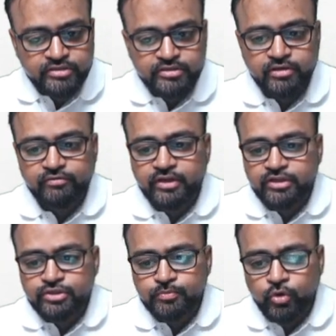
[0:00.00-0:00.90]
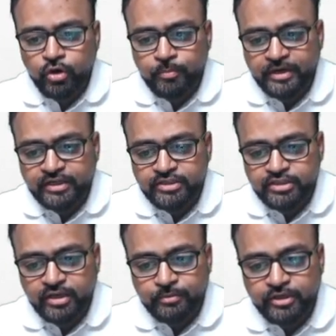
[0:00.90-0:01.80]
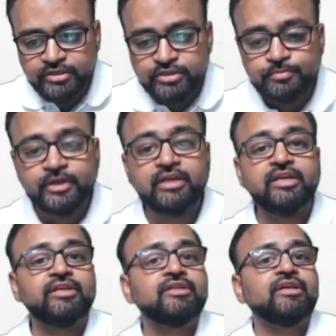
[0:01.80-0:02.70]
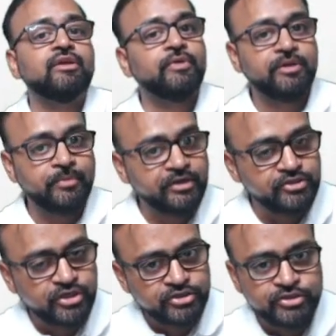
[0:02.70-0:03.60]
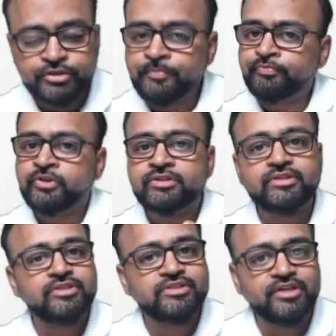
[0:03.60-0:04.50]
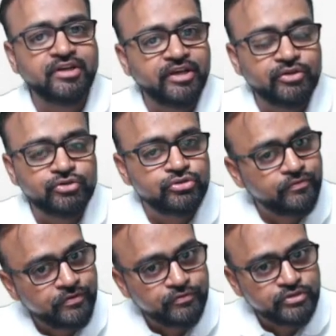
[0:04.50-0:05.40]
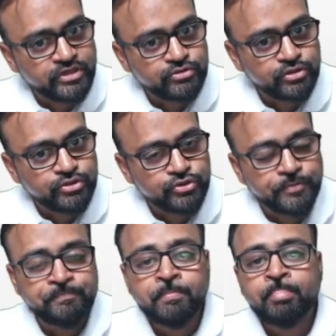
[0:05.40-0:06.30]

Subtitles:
These are very small petechial hemorrhages, mainly at the gray white matter junctions, suggesting a diagnosis of diffuse axonal injury.